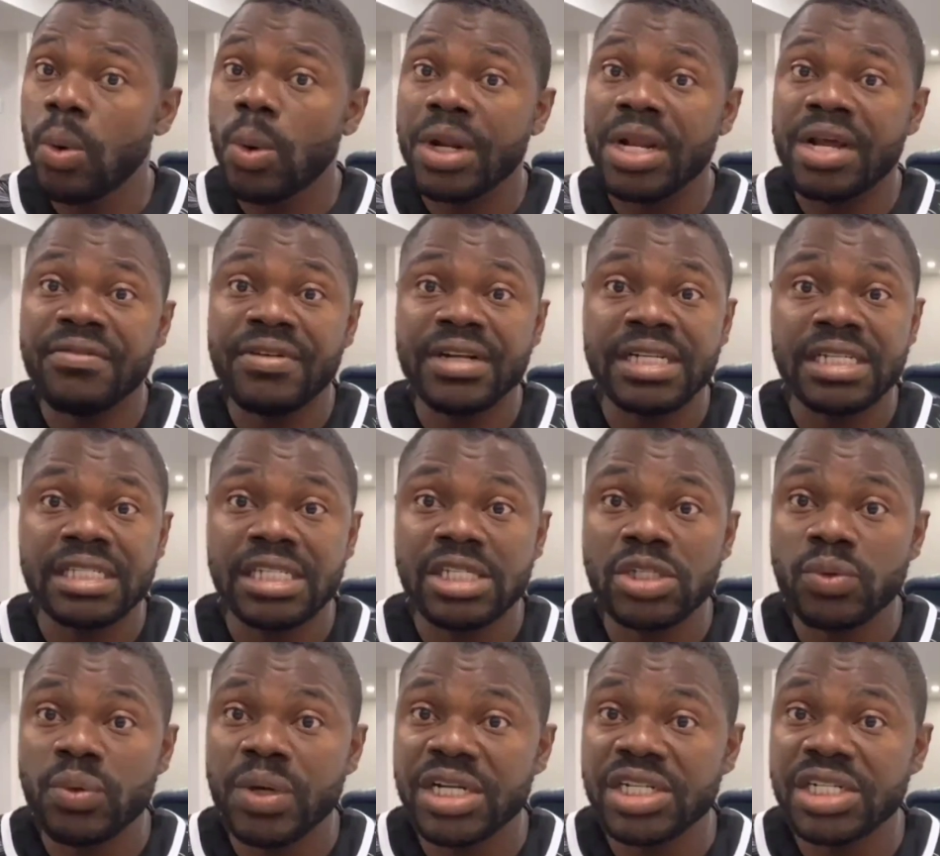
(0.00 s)
Whatever the
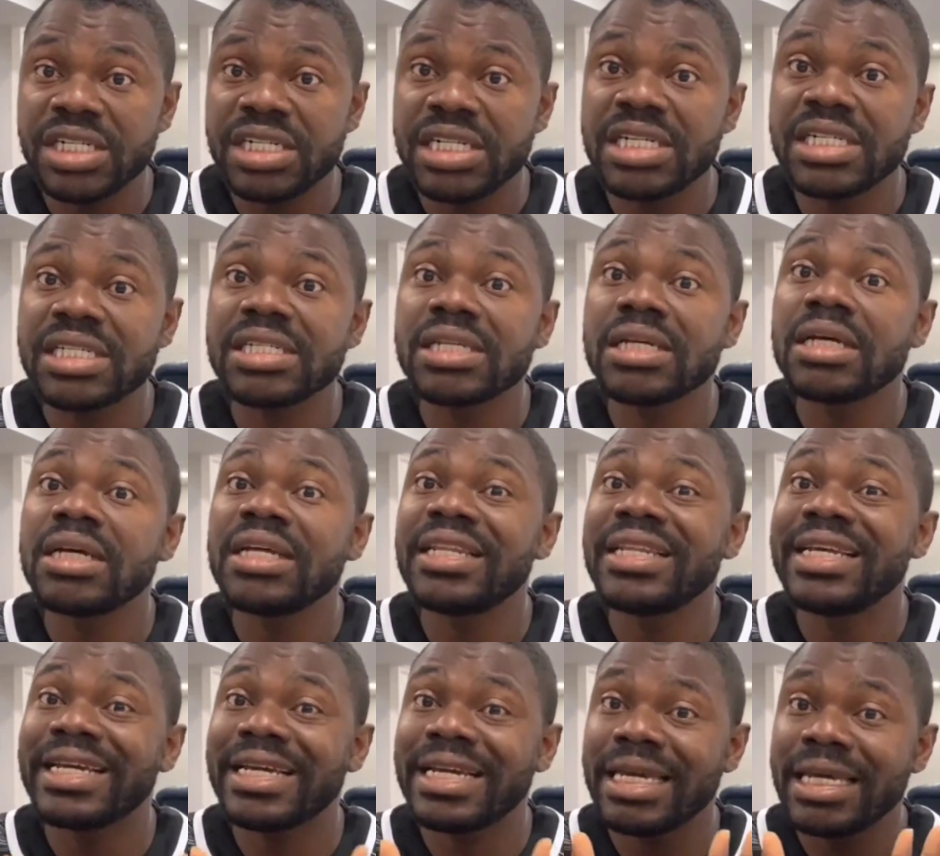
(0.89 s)
situation is,
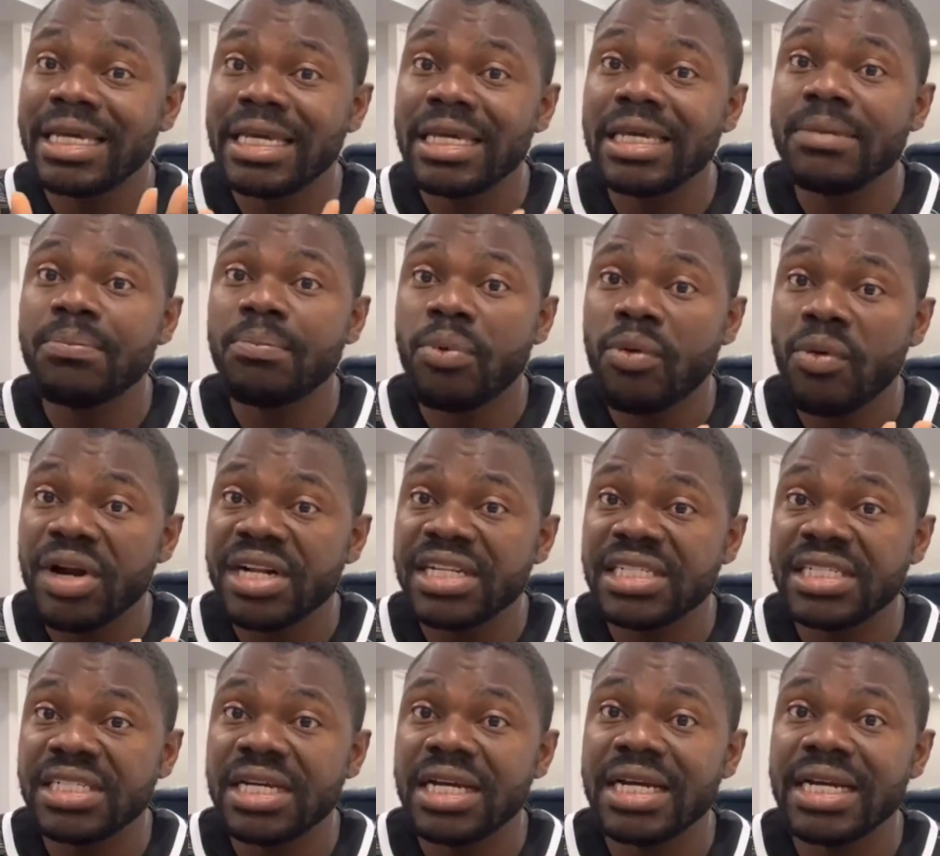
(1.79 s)
the key
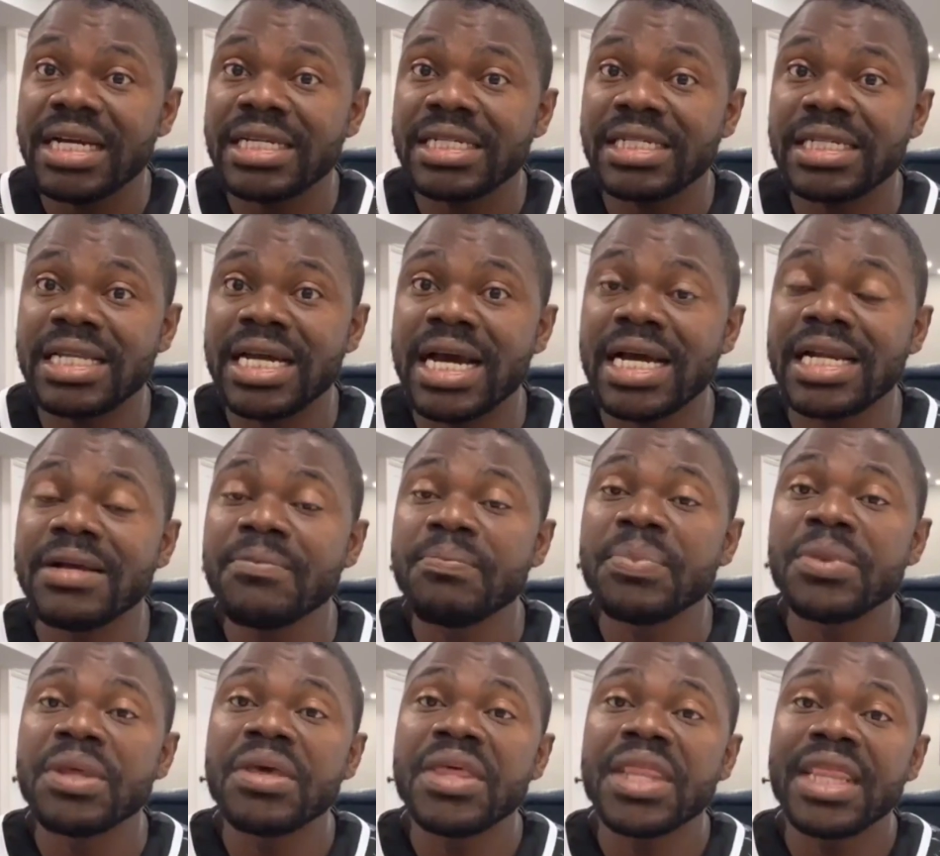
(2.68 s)
point here is
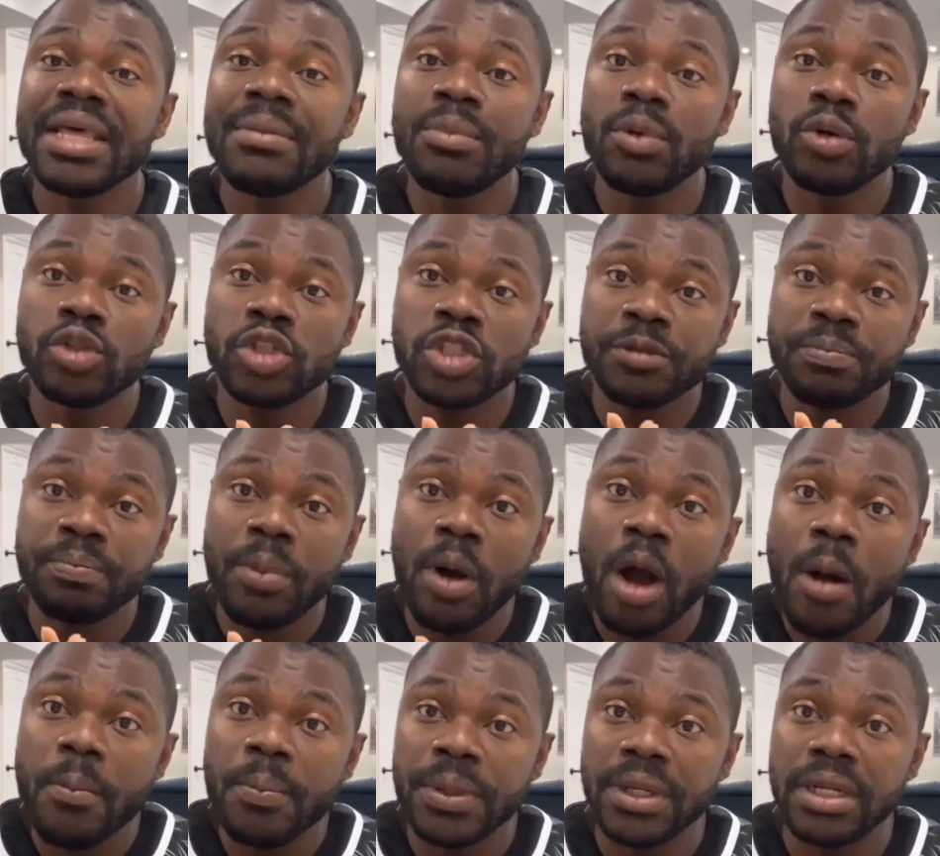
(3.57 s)
that the
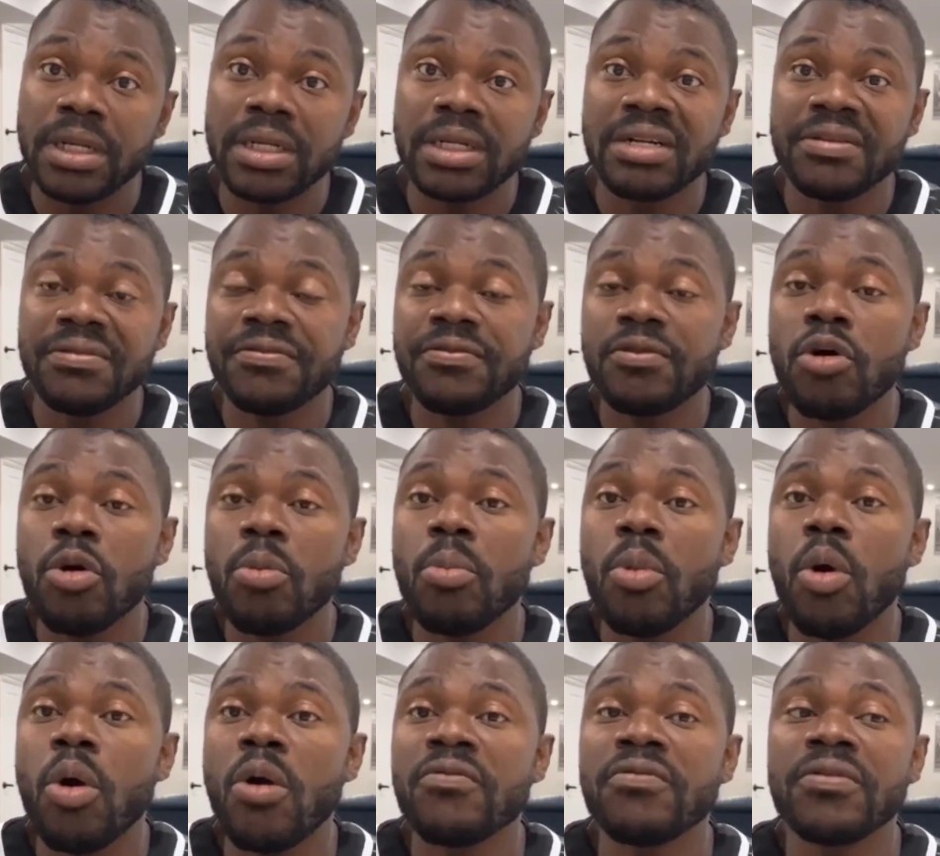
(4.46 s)
most popular
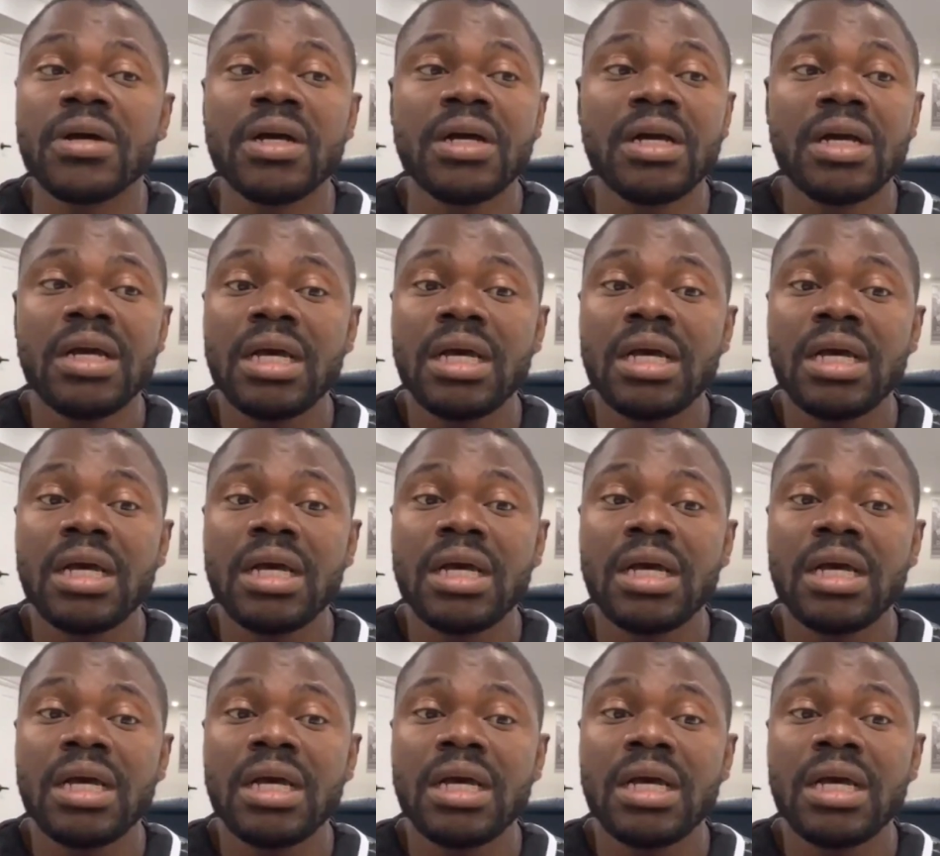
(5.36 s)
form of